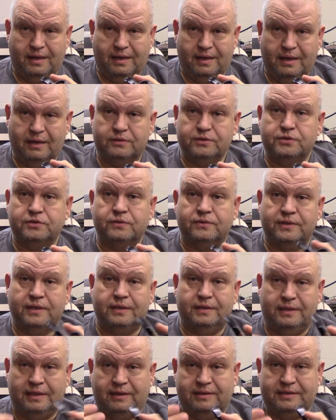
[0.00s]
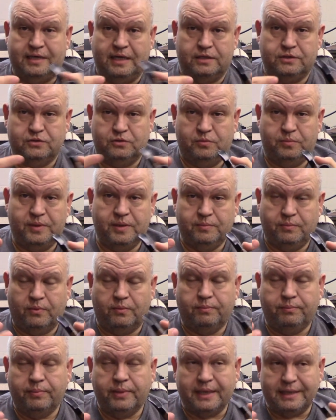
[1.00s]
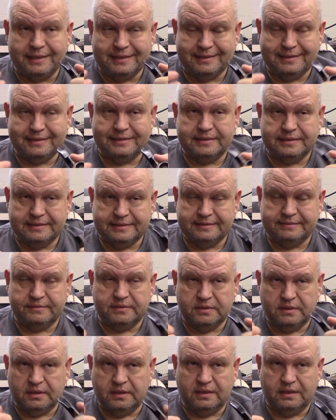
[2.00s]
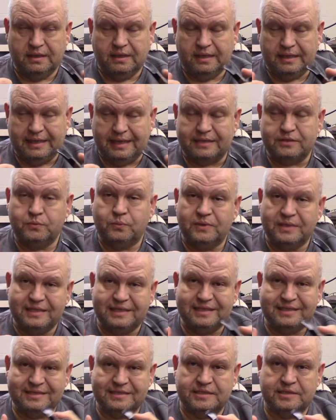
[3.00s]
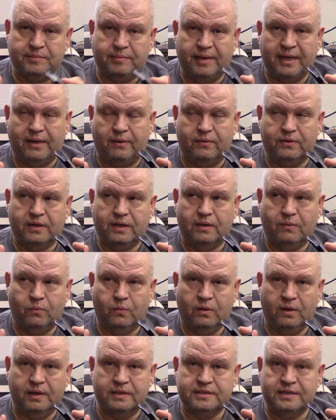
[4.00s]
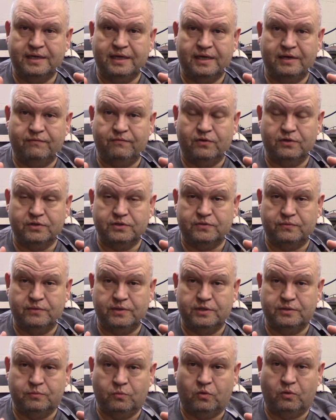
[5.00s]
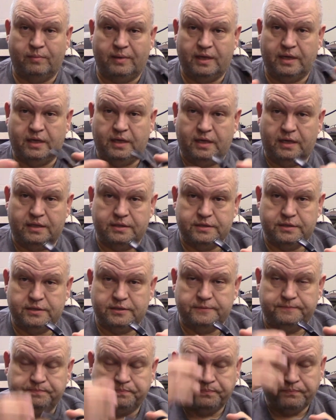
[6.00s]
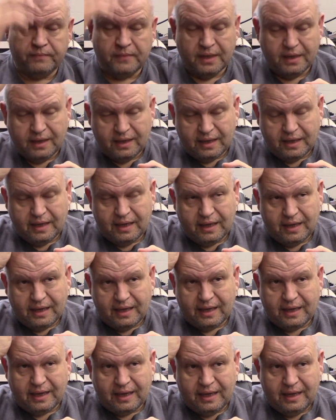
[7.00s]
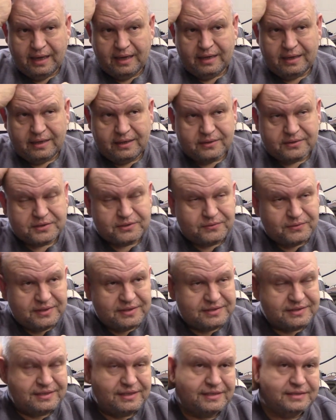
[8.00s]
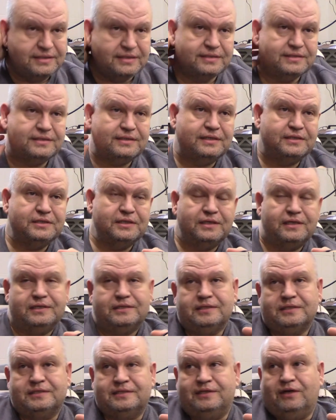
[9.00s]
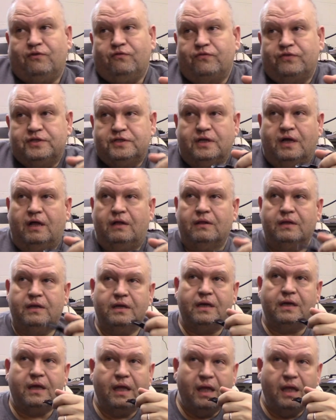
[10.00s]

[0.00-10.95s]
Now, sure, that, that takes two people, but that's what this is about. Whereas an anniversary is more about us and you know, so in a sense, it's it's it's a selfish holiday.